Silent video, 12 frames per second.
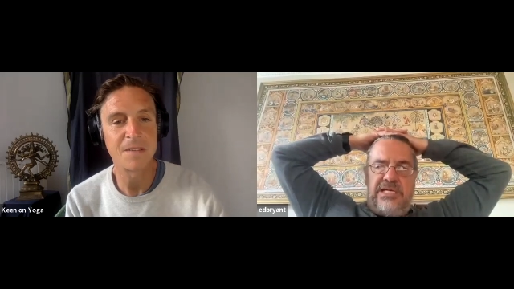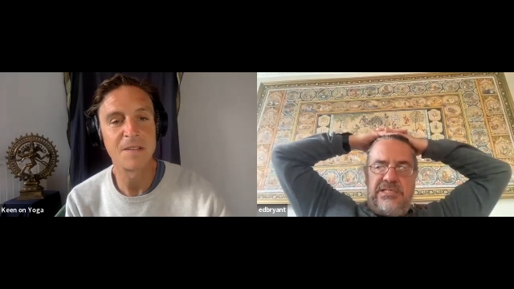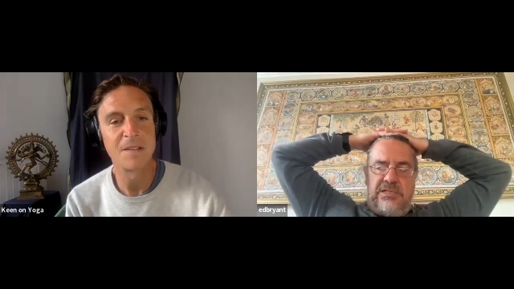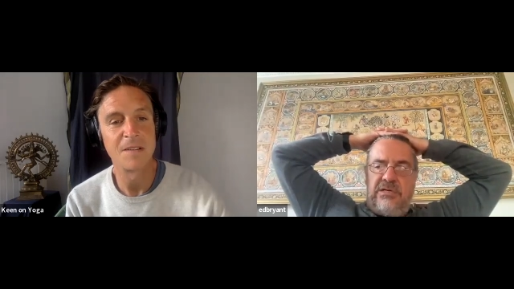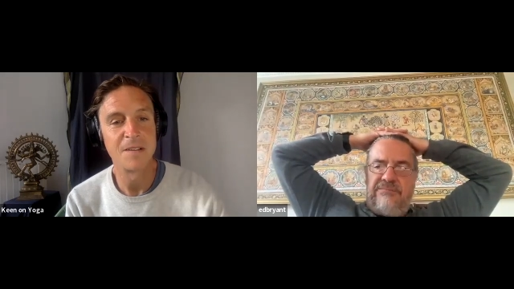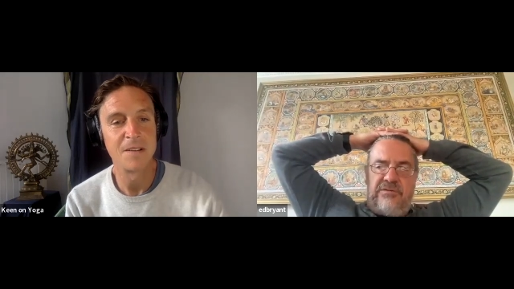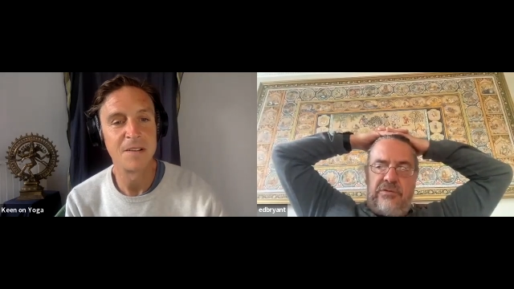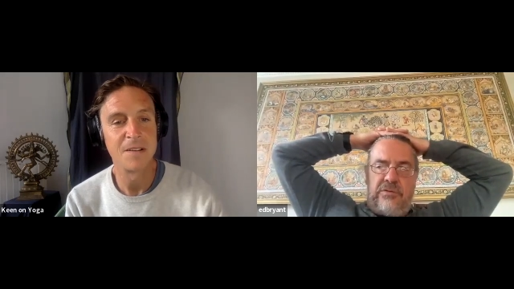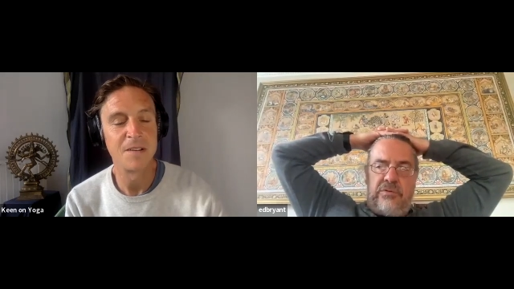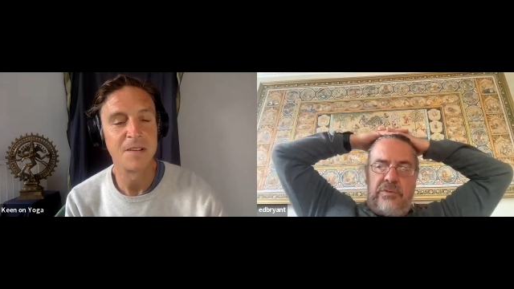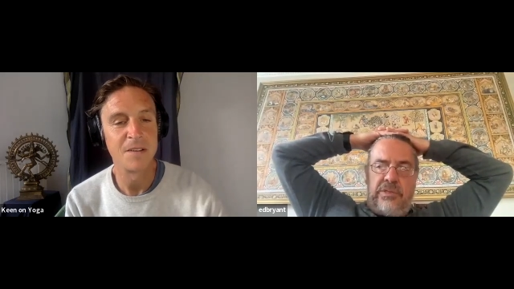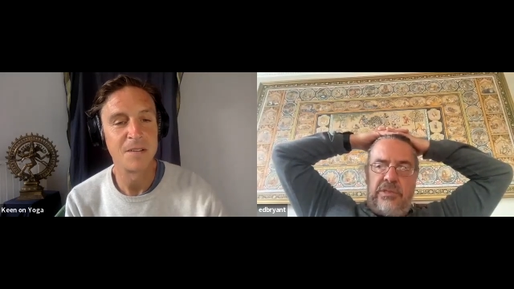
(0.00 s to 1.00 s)
Speaker 1: an
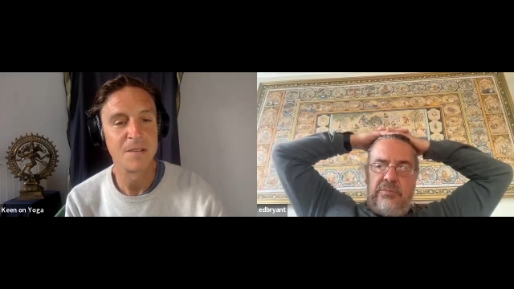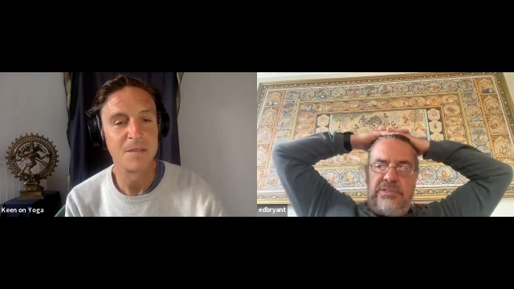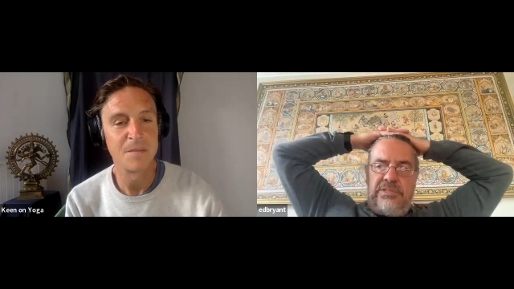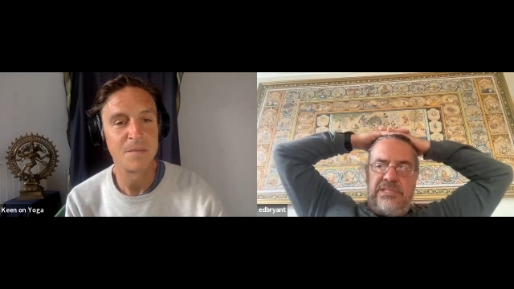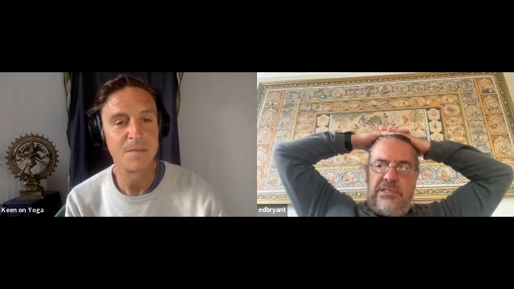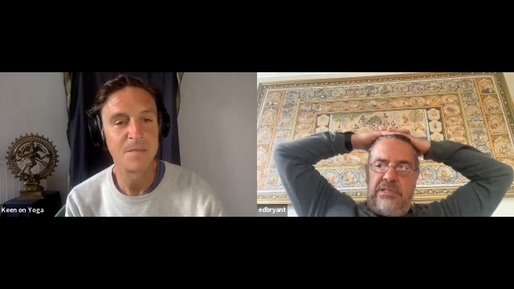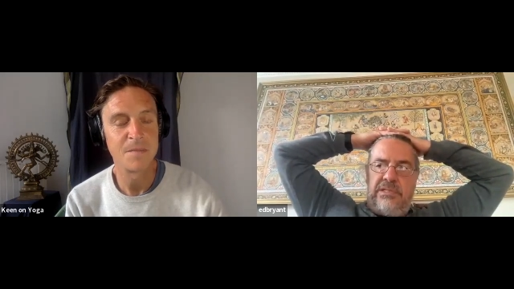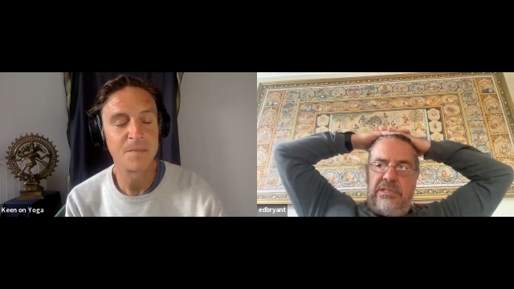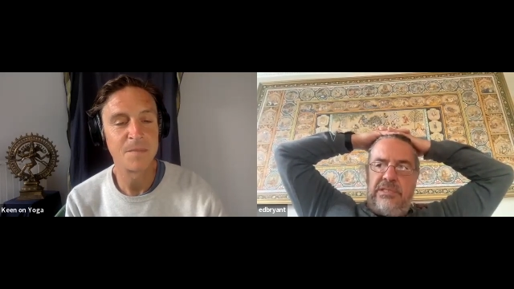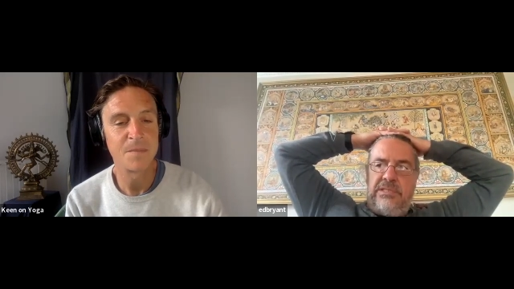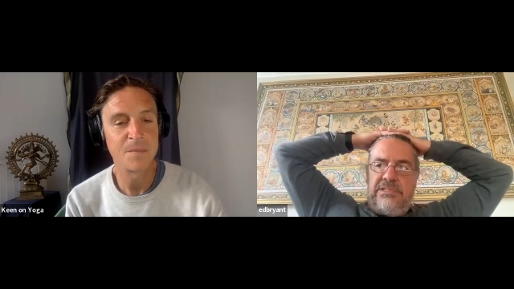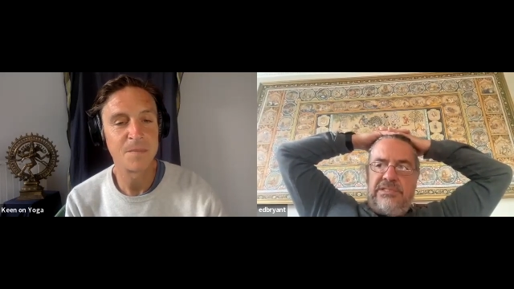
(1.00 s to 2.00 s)
afterthought i wouldn't say that
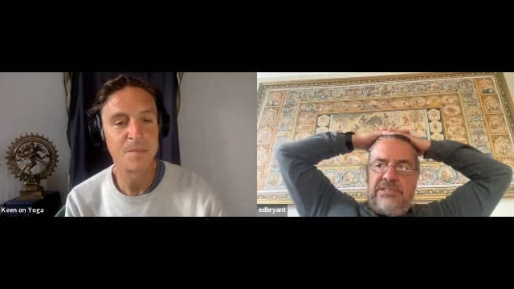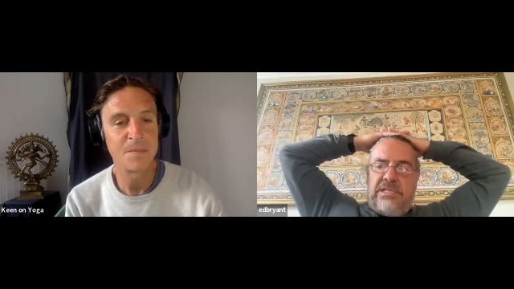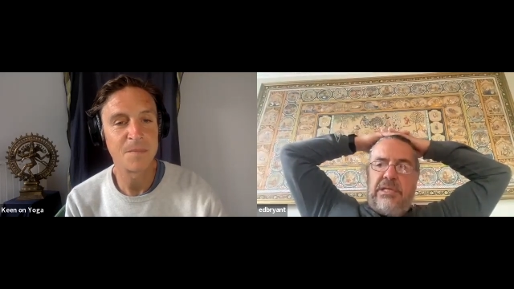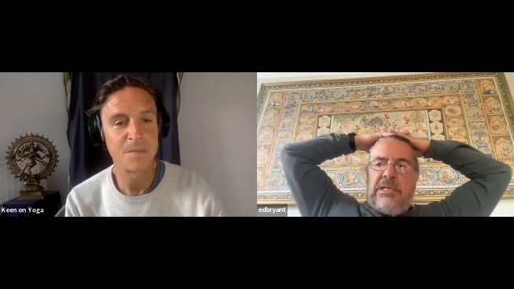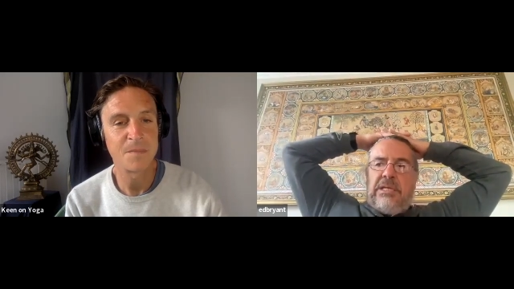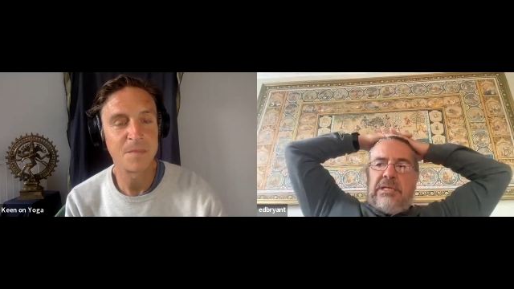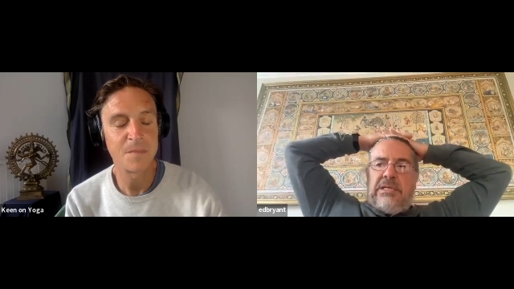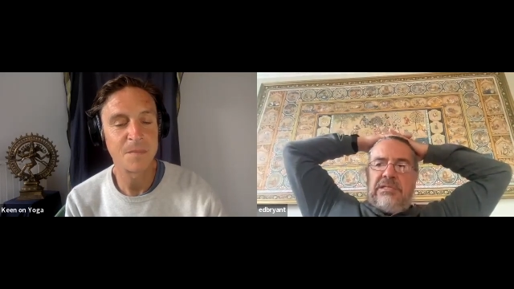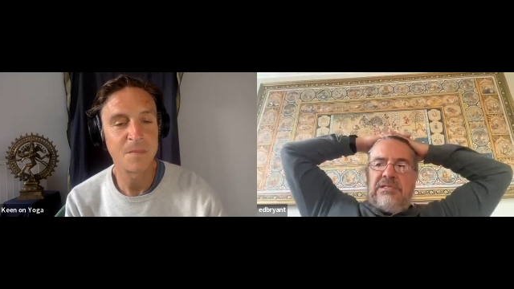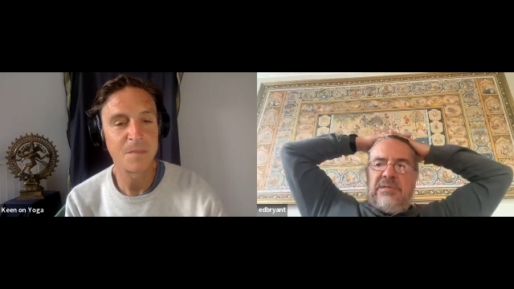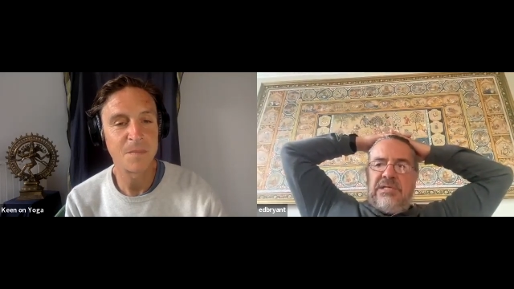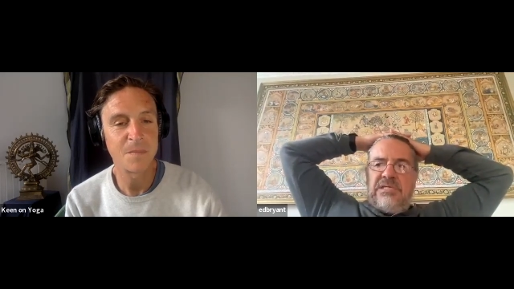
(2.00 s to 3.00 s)
he's it's
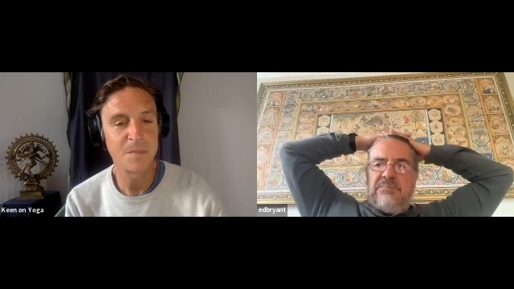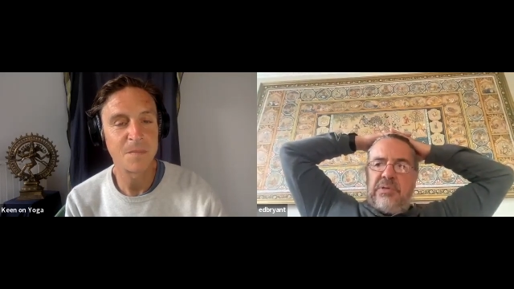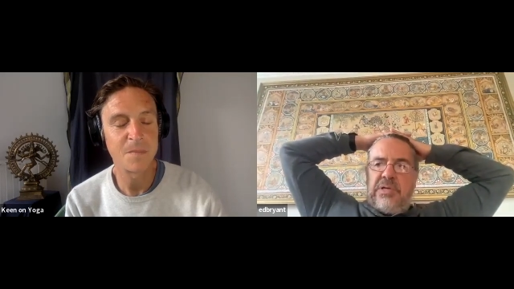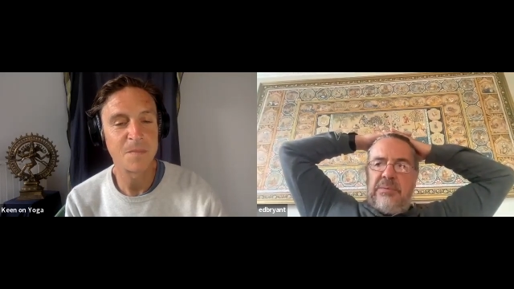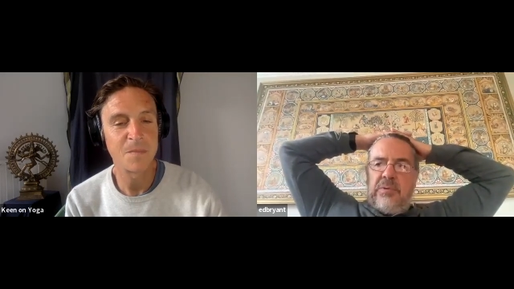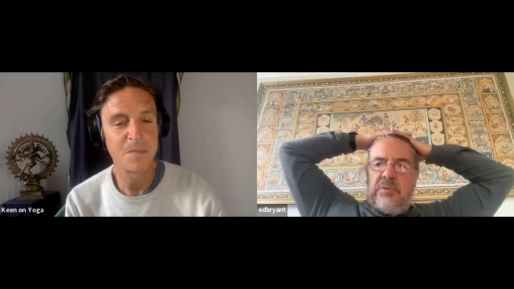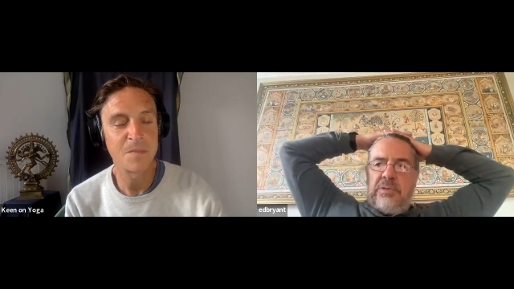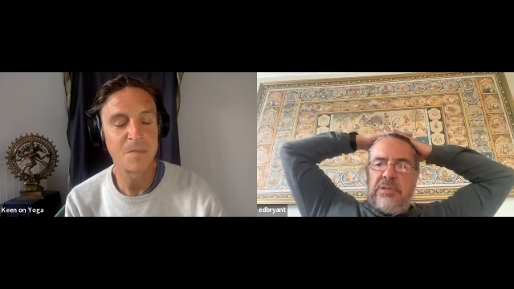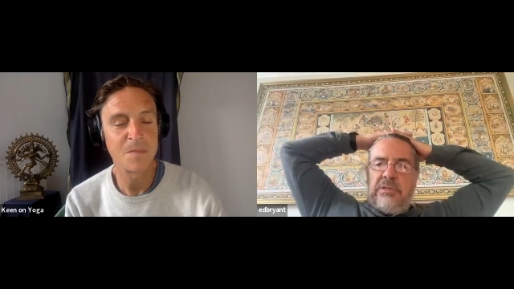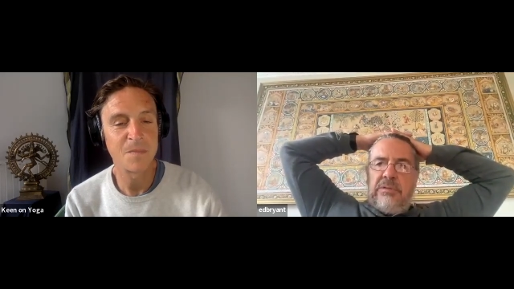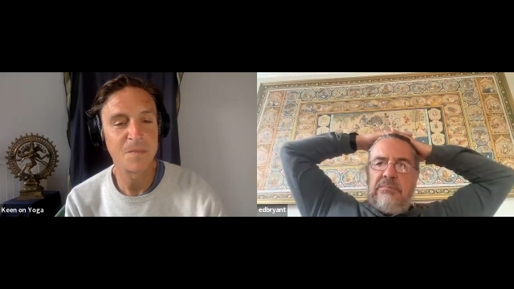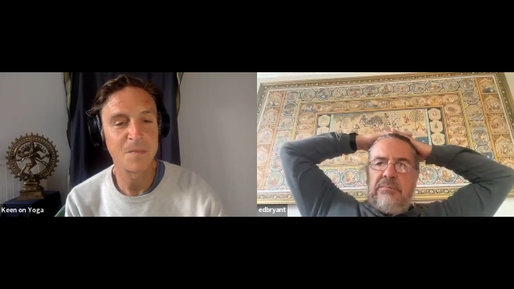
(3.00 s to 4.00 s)
his
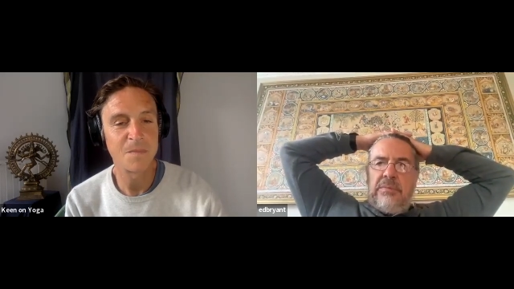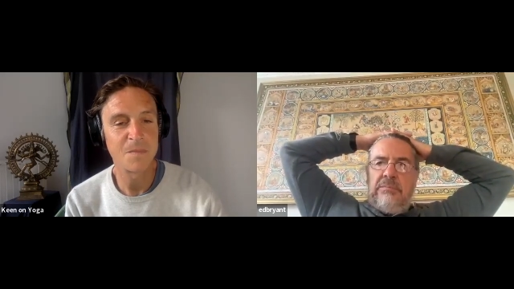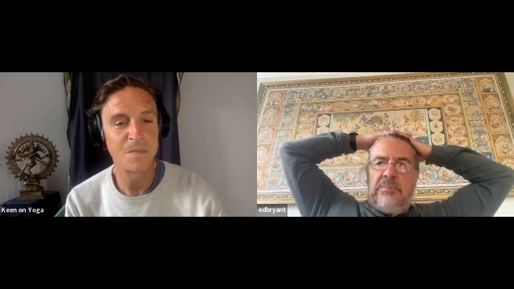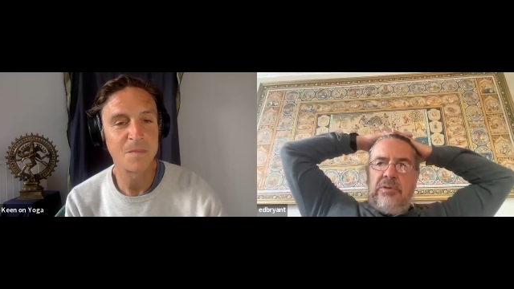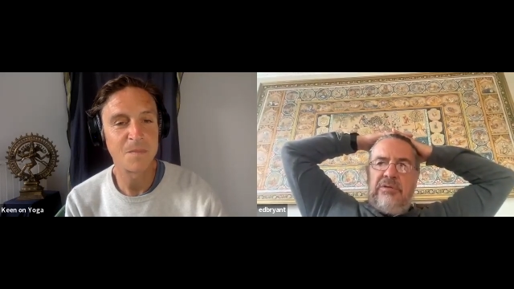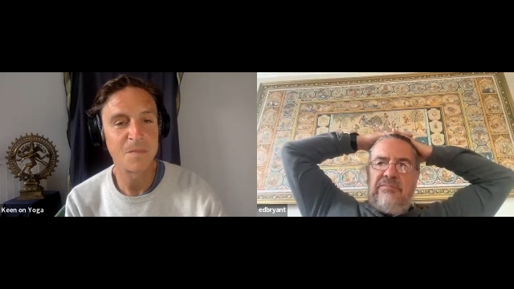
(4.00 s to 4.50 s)
primary motive